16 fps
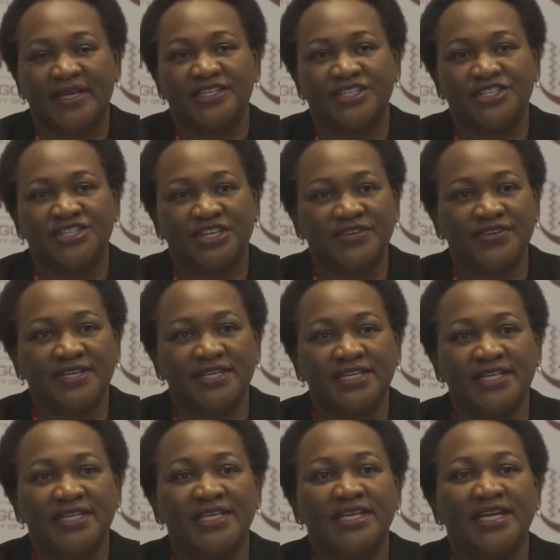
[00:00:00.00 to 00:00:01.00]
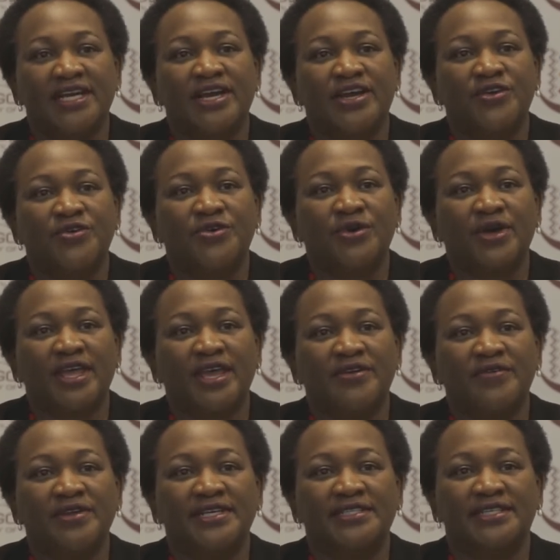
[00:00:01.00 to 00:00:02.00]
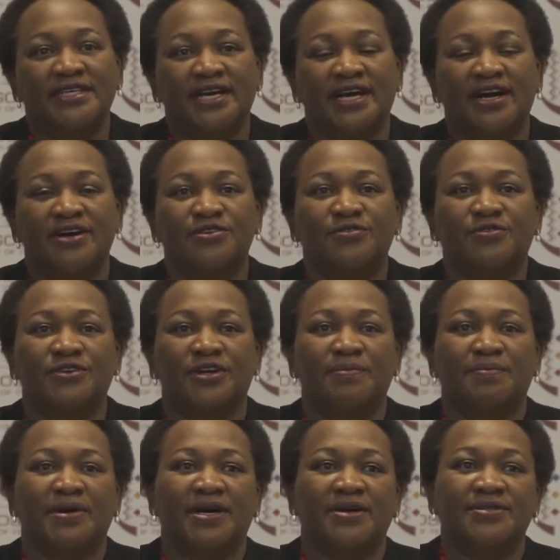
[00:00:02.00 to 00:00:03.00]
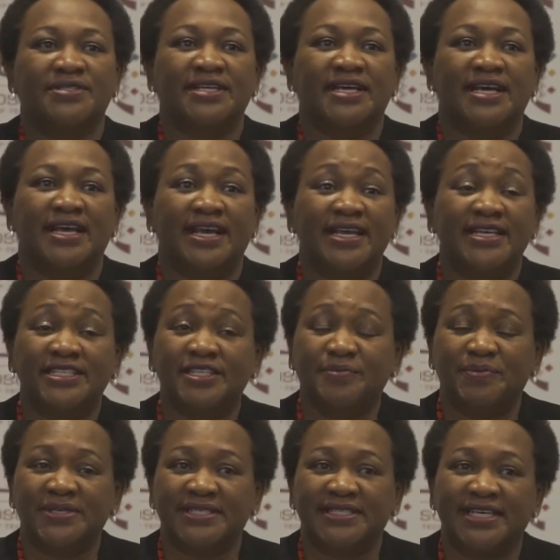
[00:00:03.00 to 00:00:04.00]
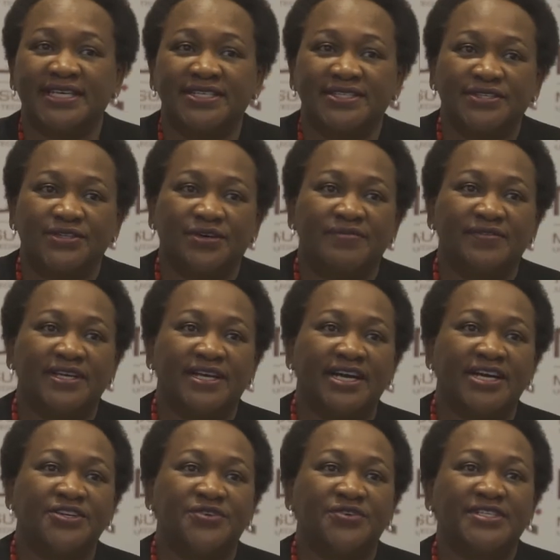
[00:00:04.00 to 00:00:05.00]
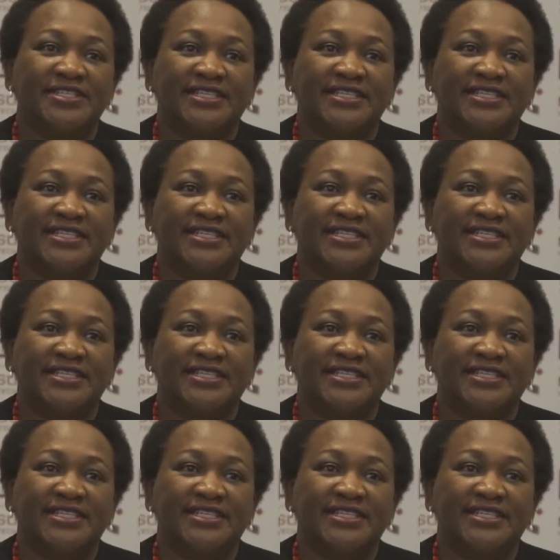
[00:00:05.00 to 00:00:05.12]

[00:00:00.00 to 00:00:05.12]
Generally, rural areas account for about 80% of the country's